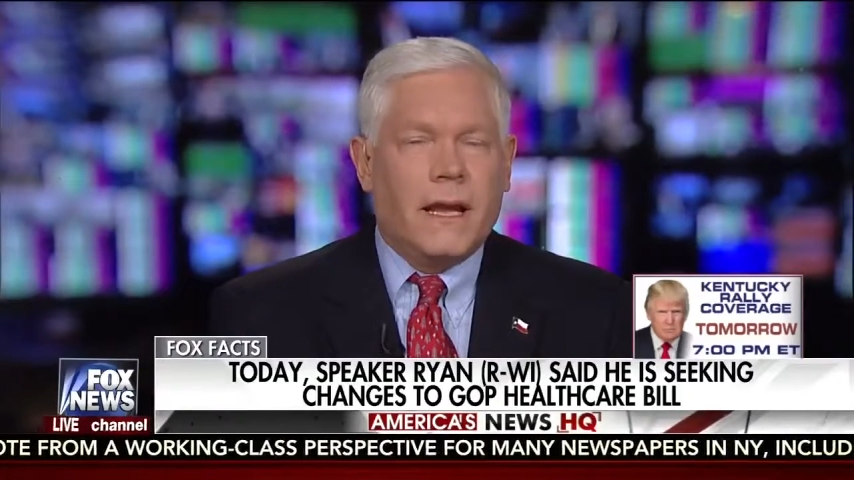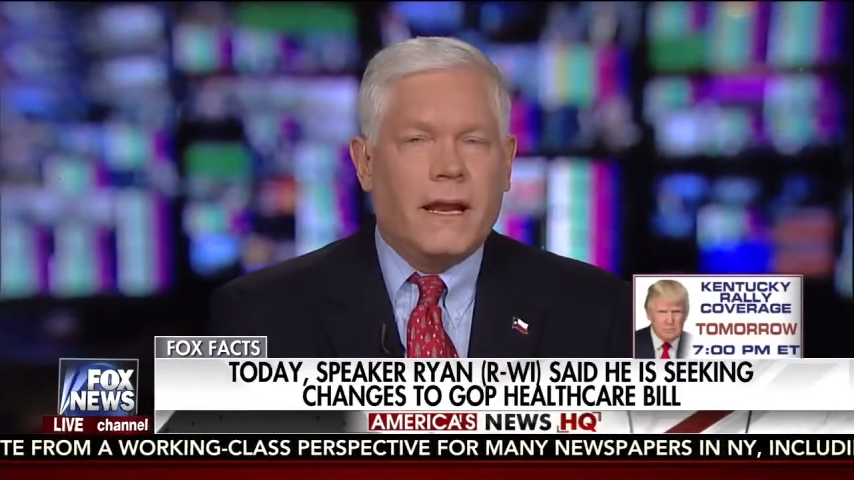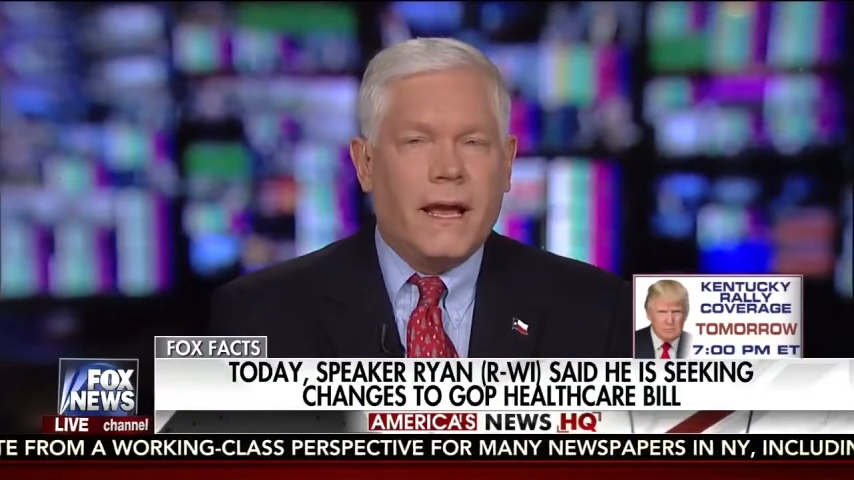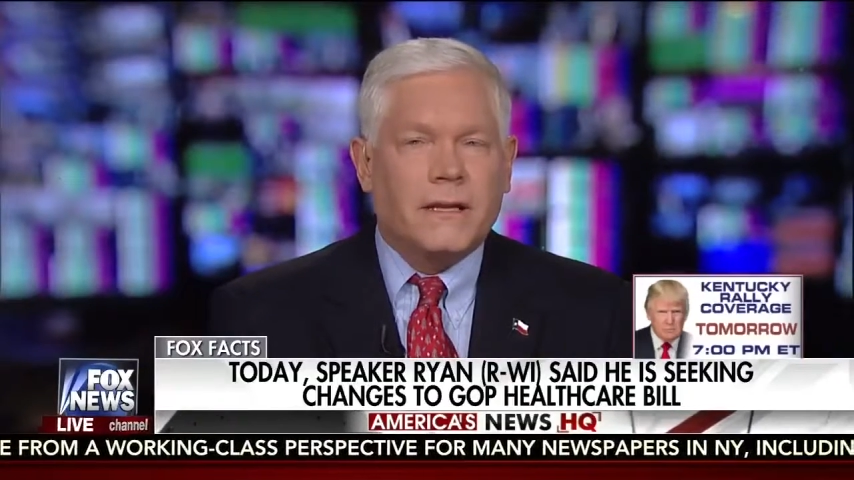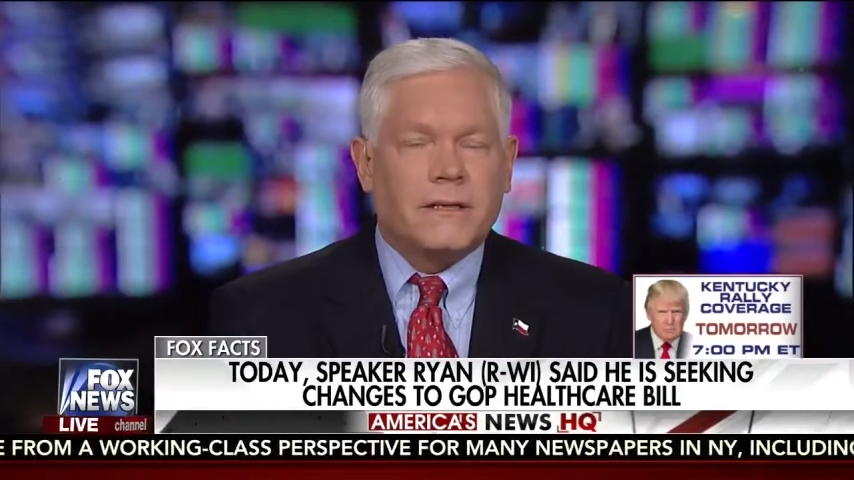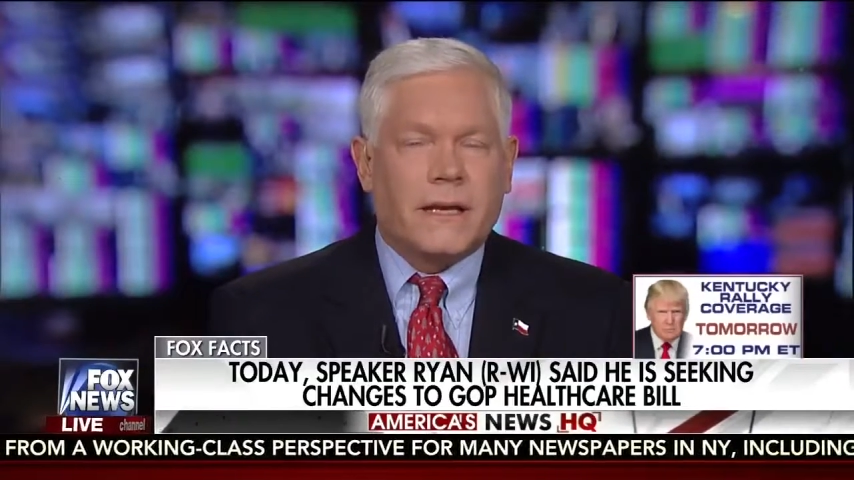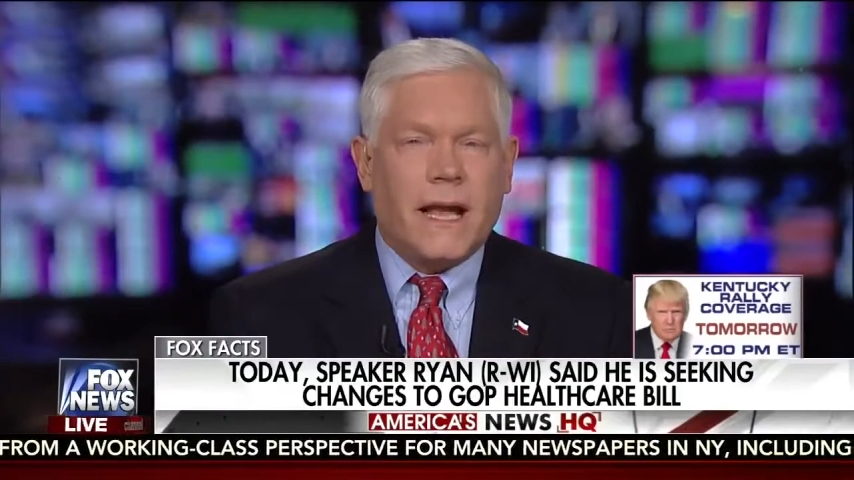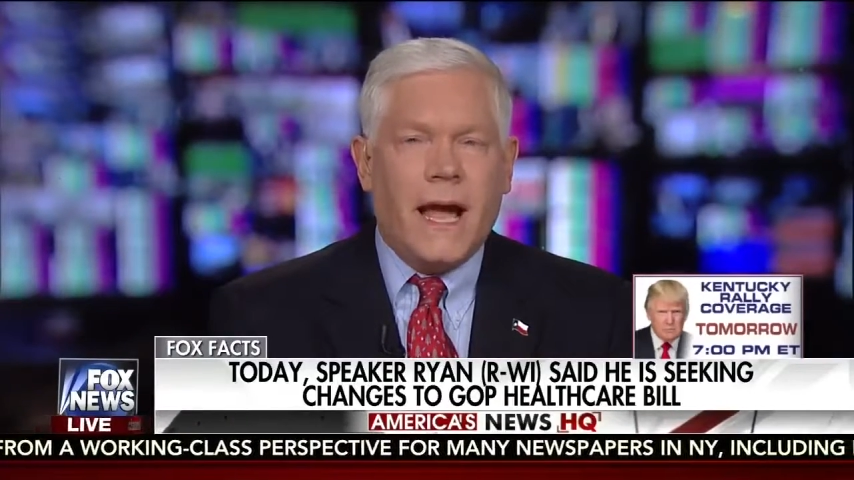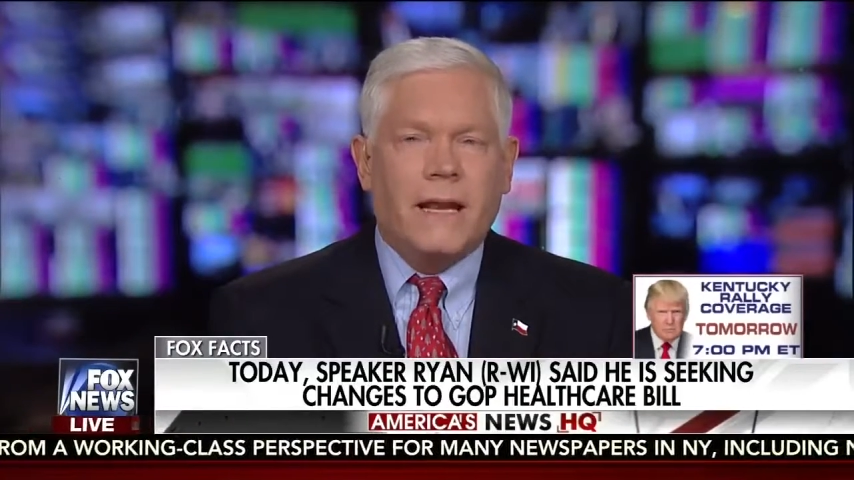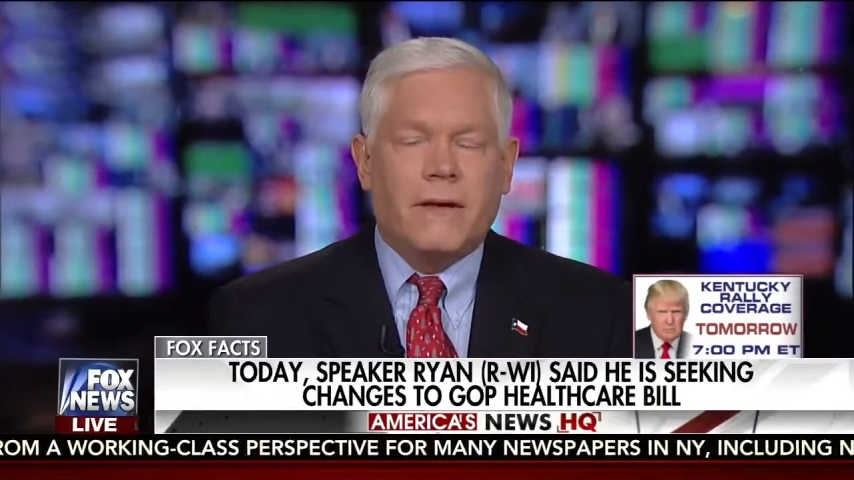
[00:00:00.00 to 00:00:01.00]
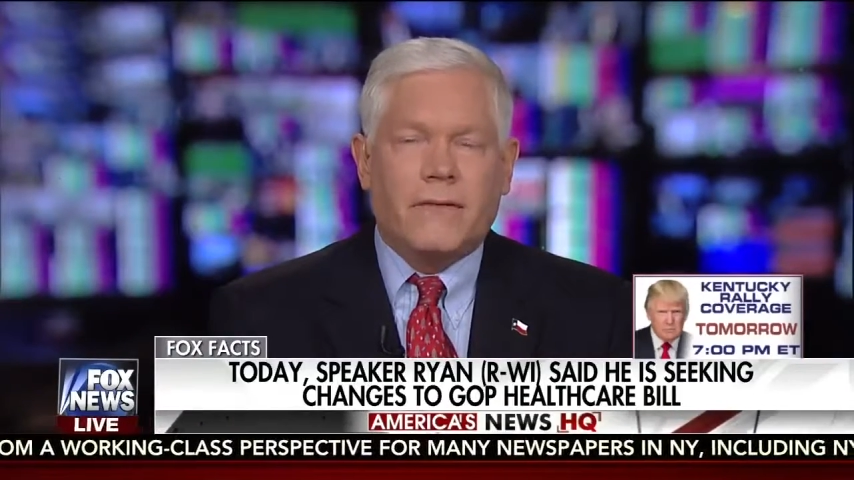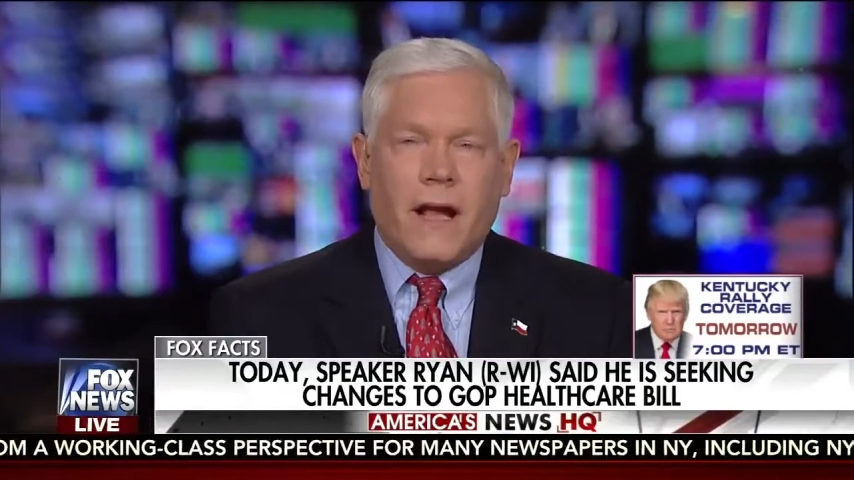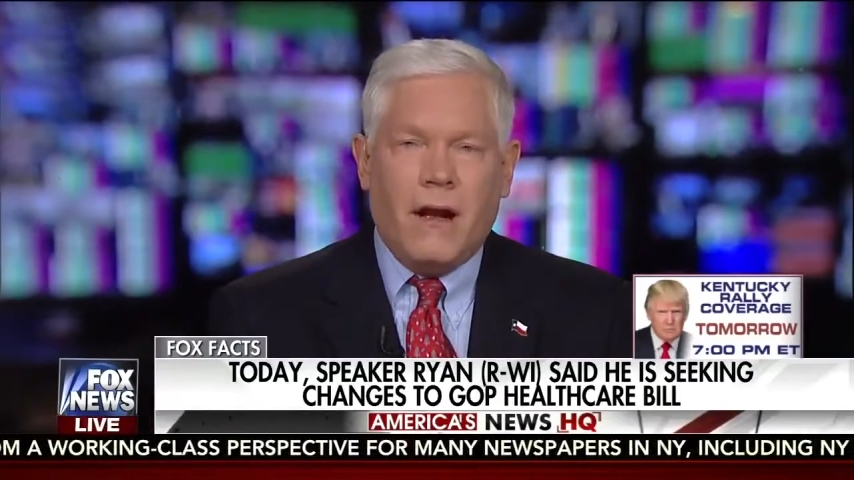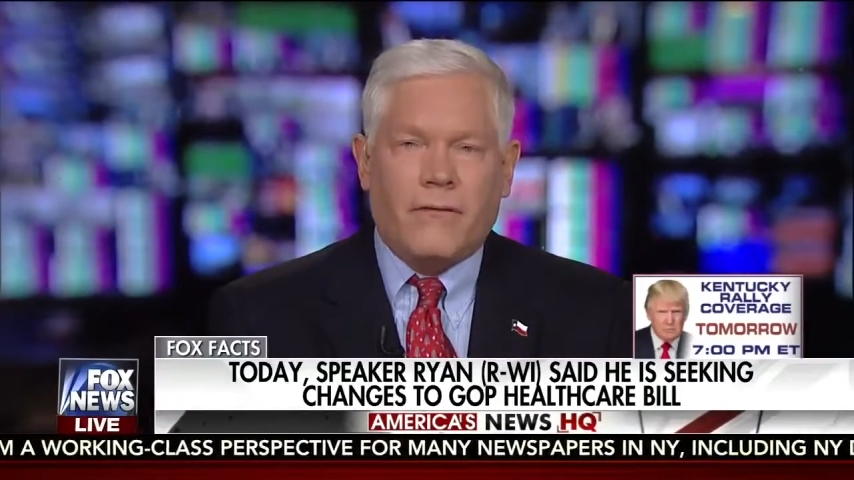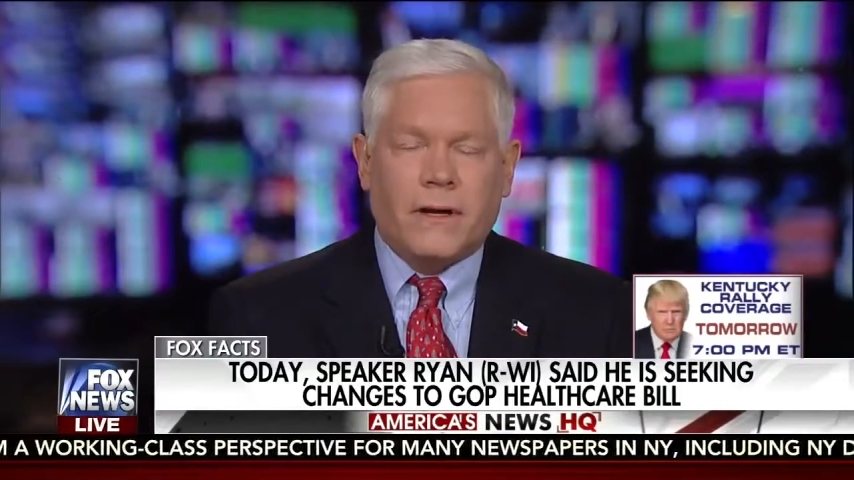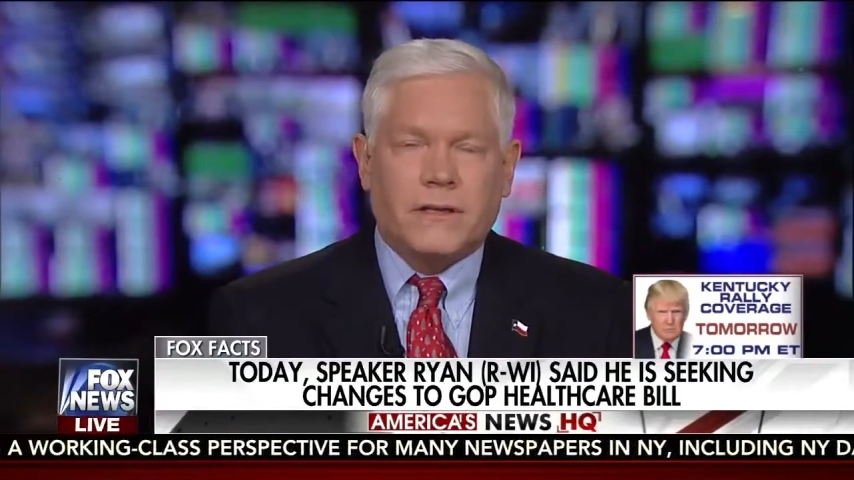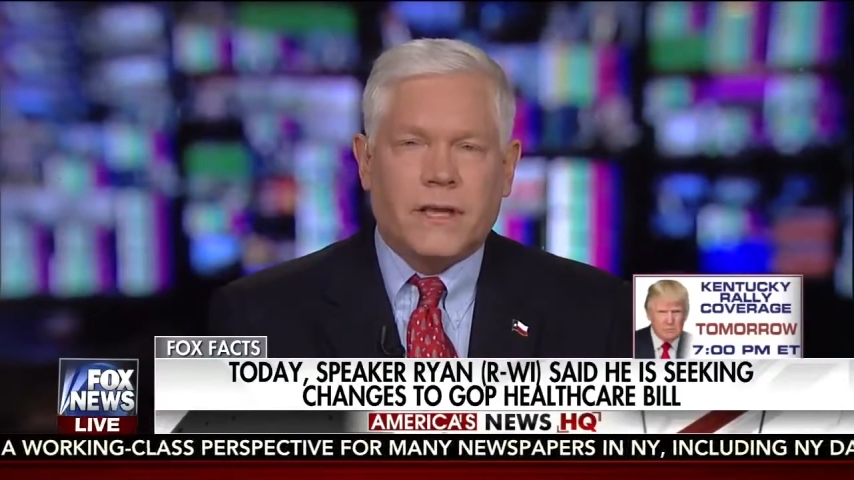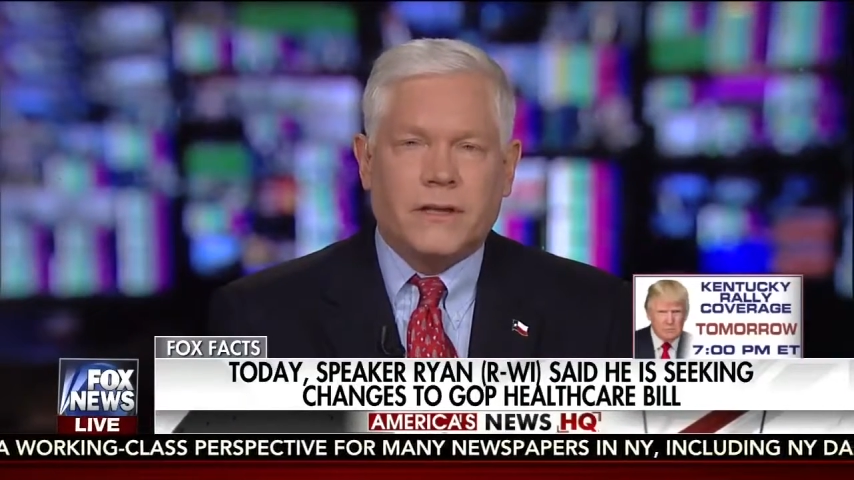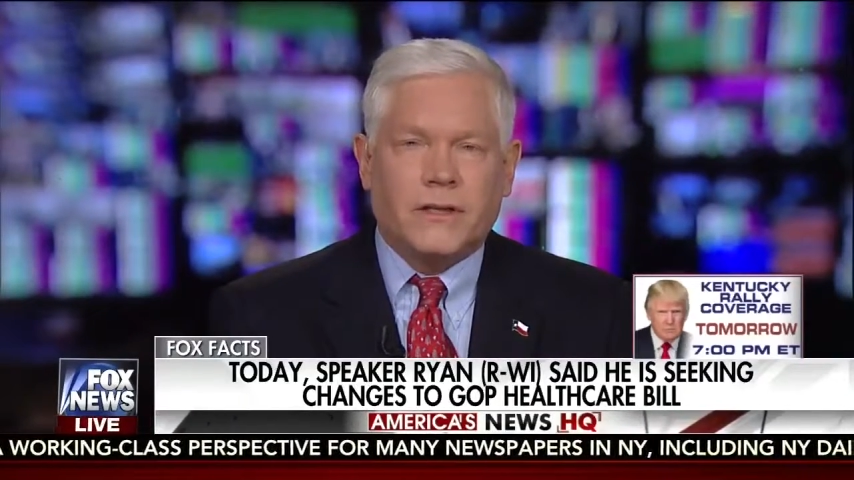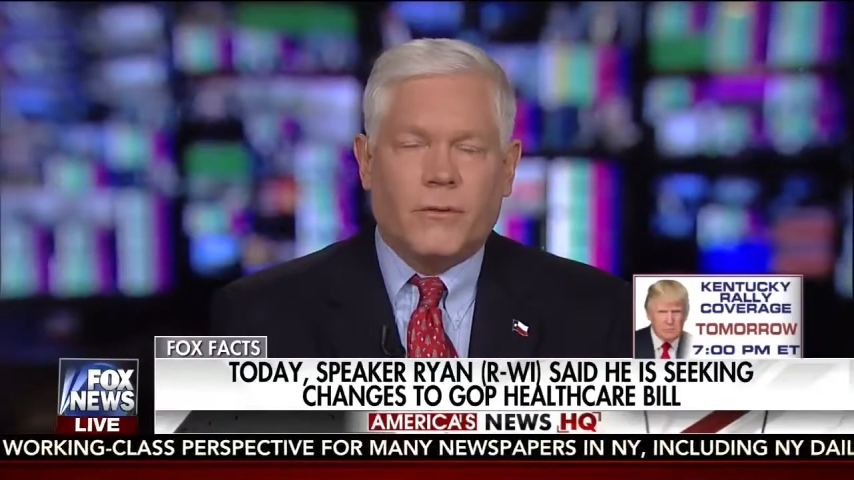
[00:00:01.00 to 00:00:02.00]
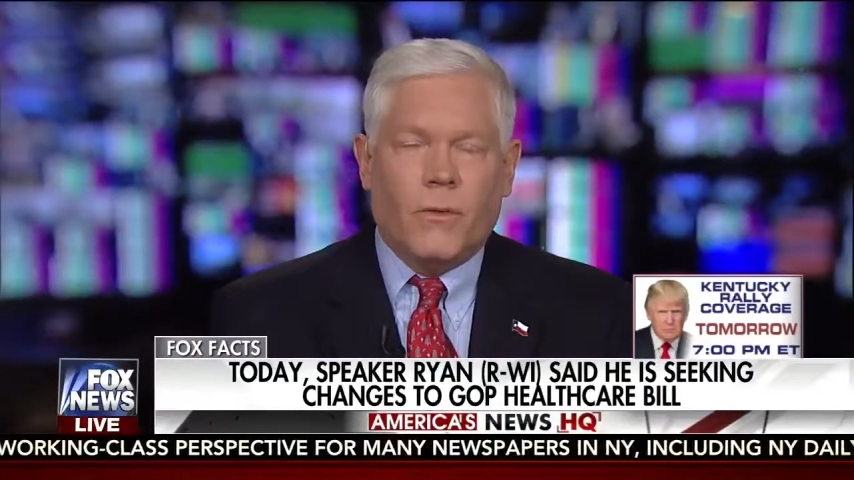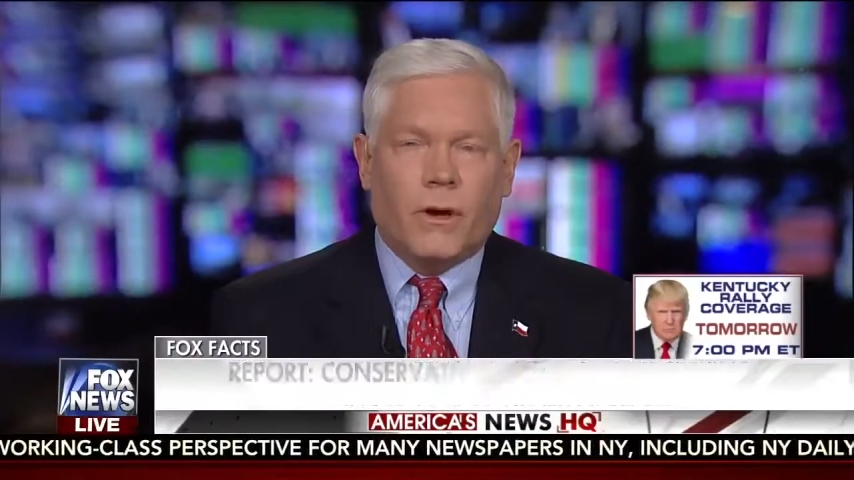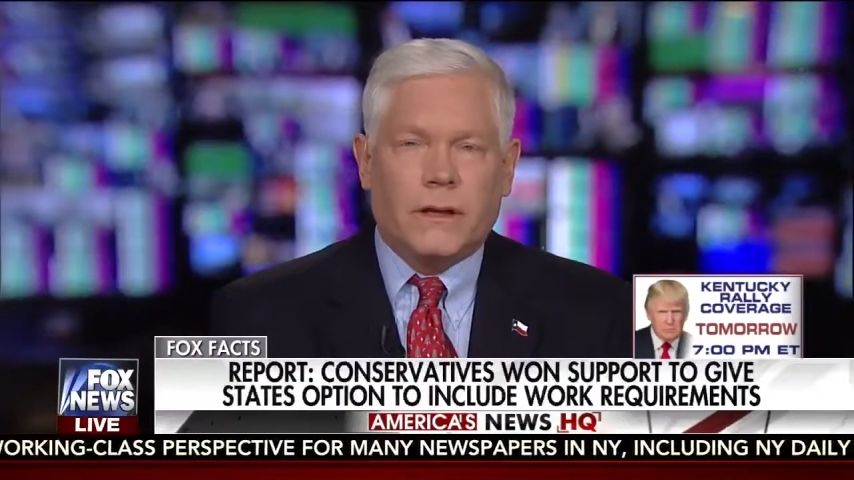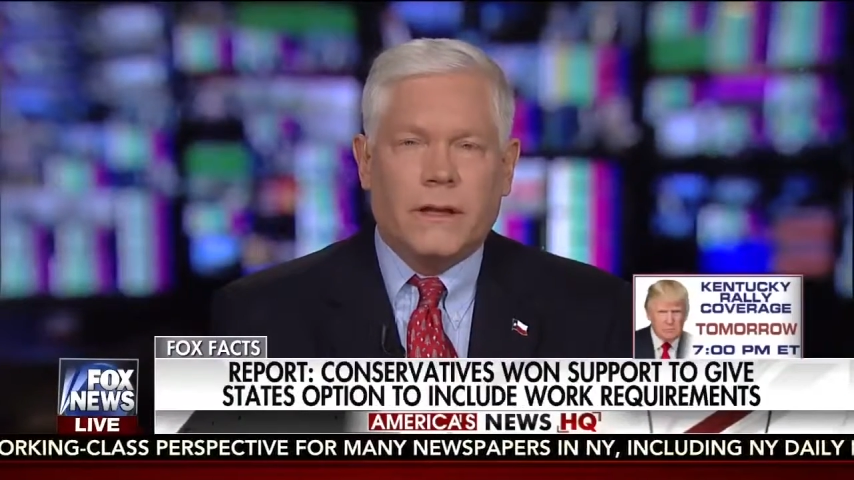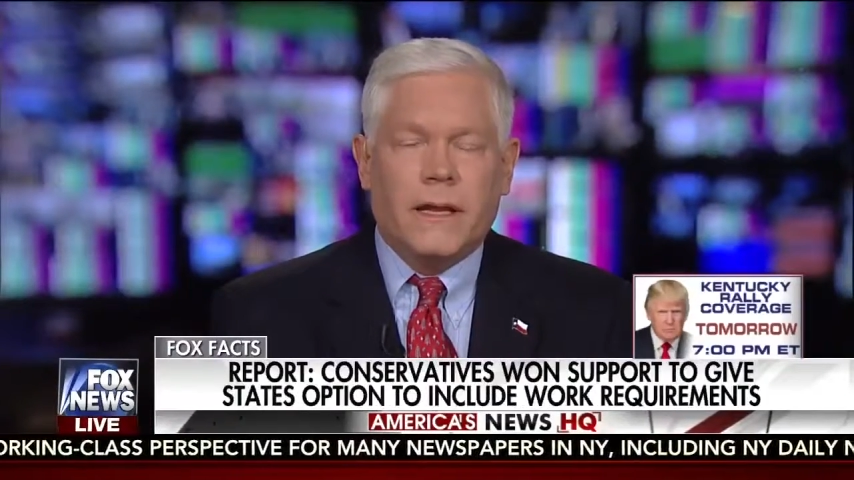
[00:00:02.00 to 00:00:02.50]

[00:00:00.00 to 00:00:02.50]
and has the kind of coverage that you want,